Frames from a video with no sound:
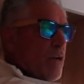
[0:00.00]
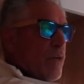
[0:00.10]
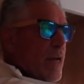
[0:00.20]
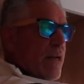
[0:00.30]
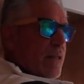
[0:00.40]

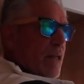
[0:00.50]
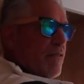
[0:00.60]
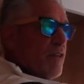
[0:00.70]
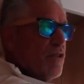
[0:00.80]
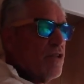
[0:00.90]
We hand sand
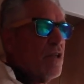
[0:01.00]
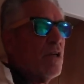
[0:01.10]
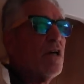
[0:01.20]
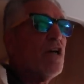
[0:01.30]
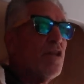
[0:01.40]
and finish.
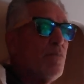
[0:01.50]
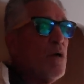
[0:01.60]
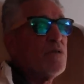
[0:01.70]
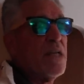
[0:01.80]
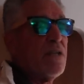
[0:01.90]
The
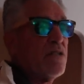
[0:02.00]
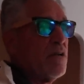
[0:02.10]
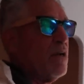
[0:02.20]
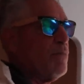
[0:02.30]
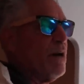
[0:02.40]
boat takes
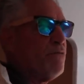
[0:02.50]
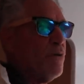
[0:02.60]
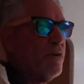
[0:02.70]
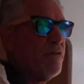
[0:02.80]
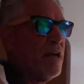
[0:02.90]
about
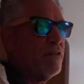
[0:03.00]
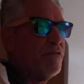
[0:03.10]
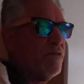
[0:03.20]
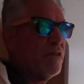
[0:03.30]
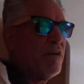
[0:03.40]
45 to
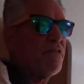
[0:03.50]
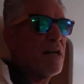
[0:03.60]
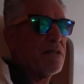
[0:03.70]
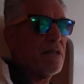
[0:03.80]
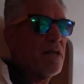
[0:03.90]

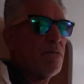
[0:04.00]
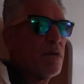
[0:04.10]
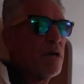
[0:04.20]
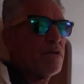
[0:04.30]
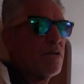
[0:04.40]
55,000 labor hours.